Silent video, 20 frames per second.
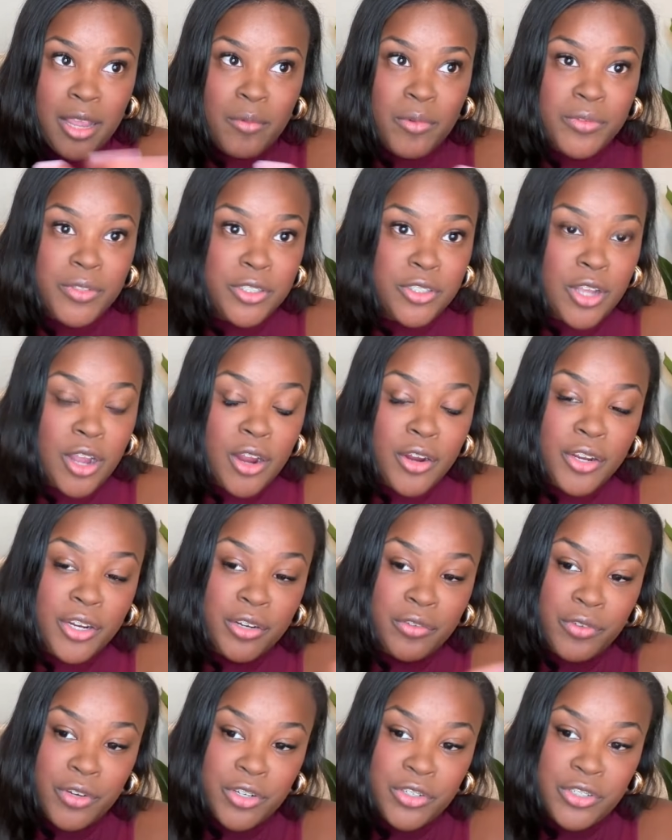With the
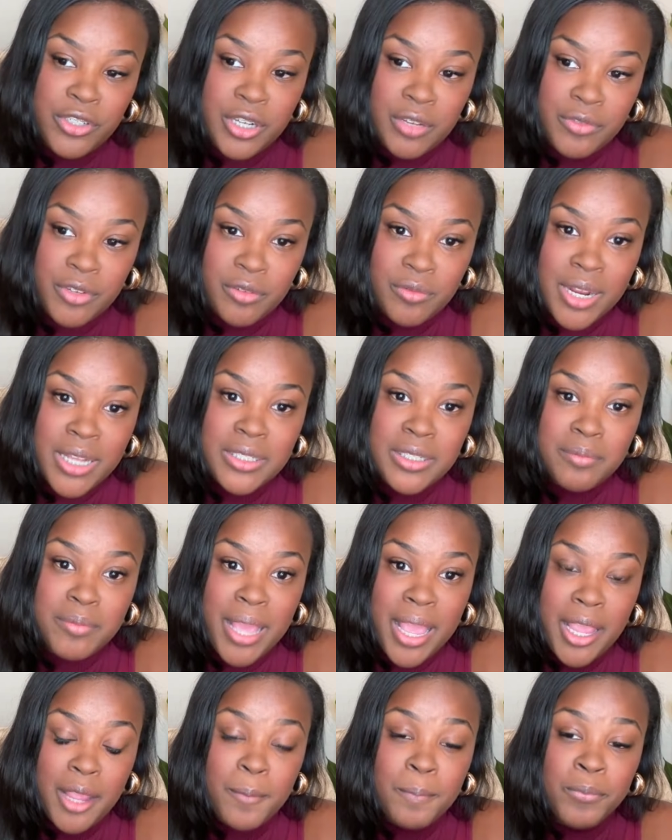targeted version of your
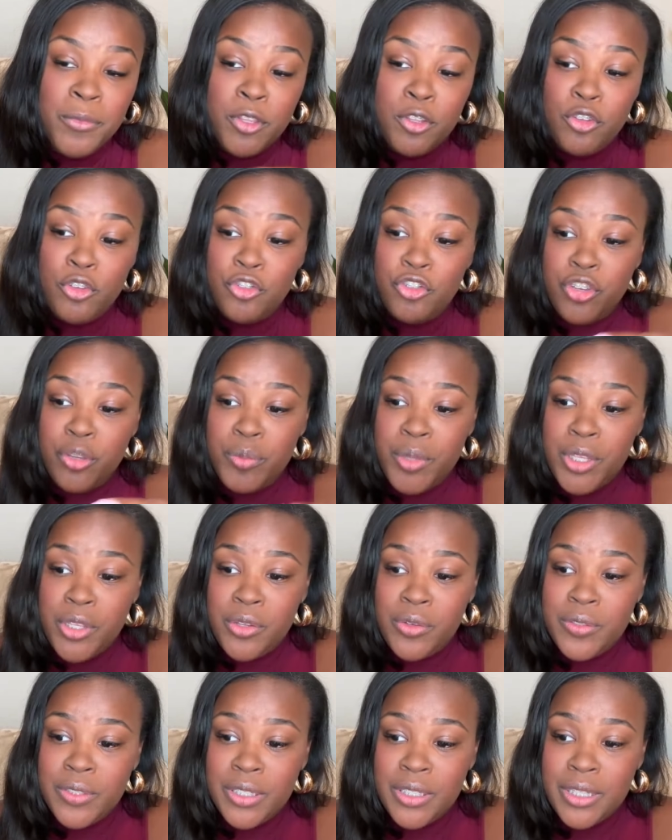resume, you should be
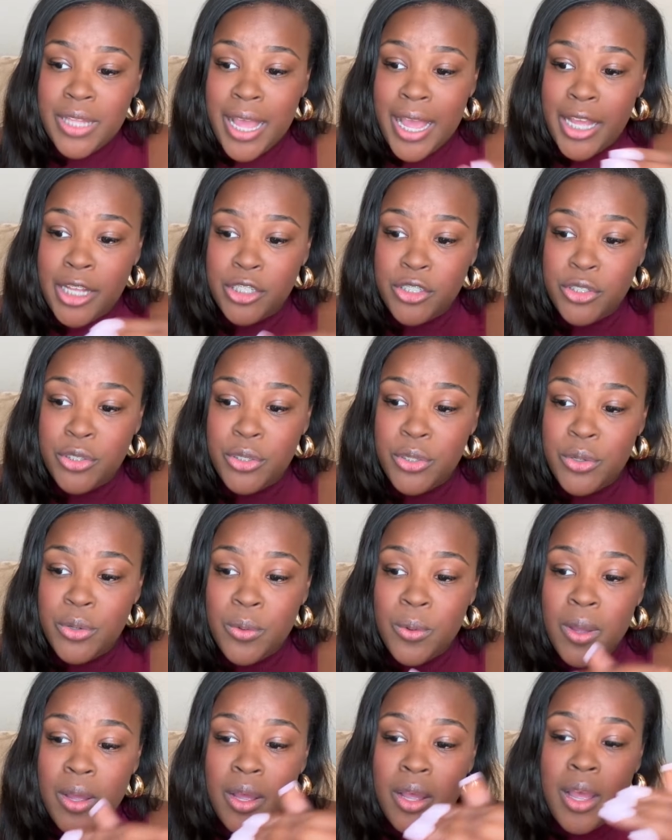using that
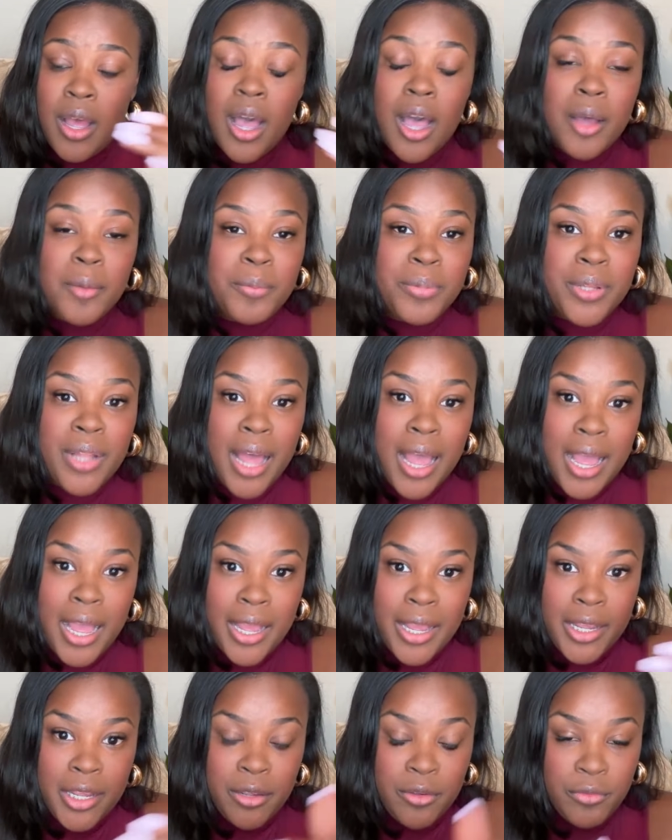to
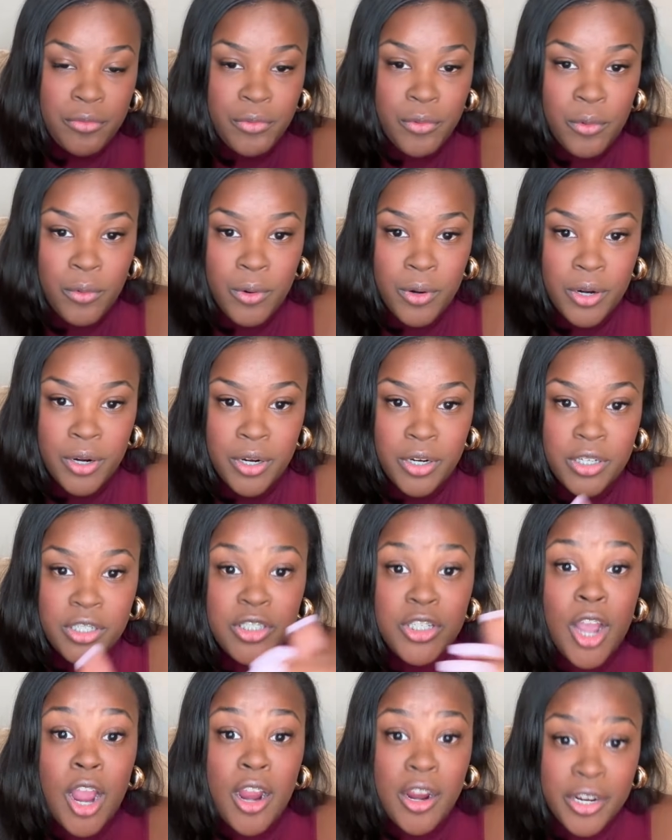apply for
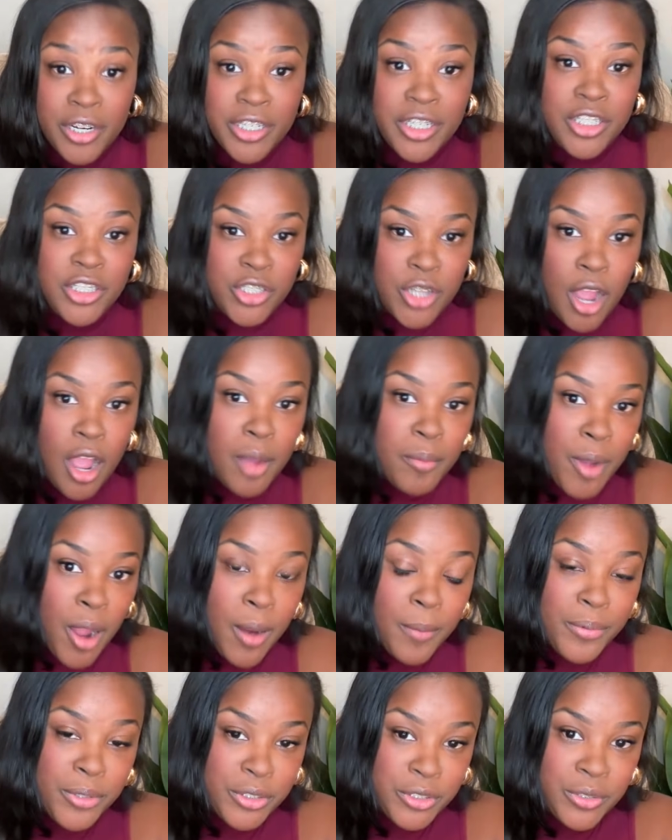targeted job
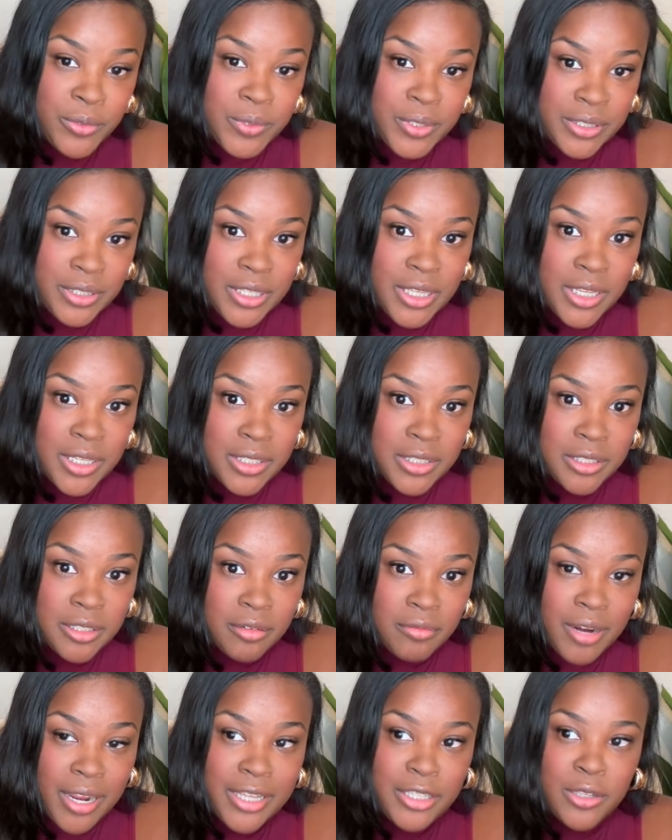opportunities,
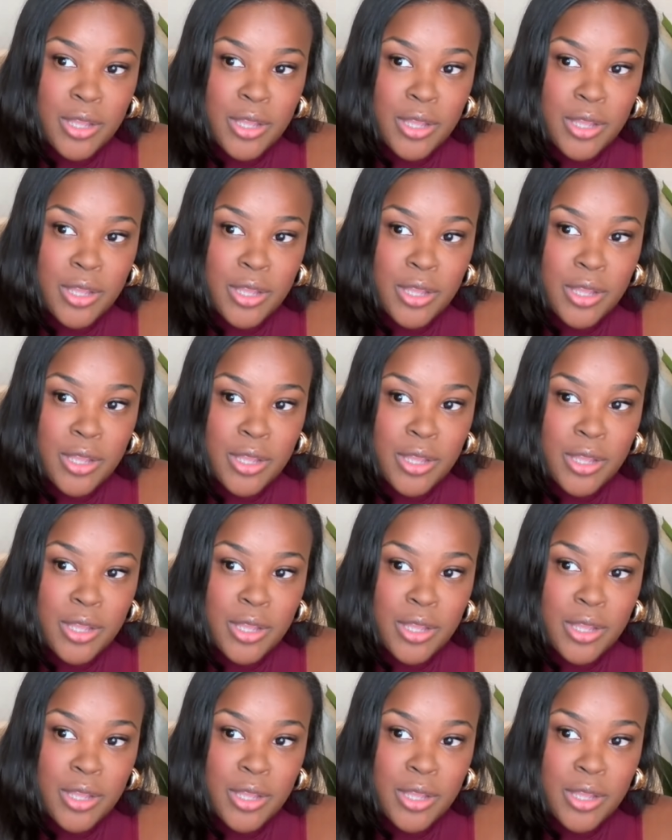right?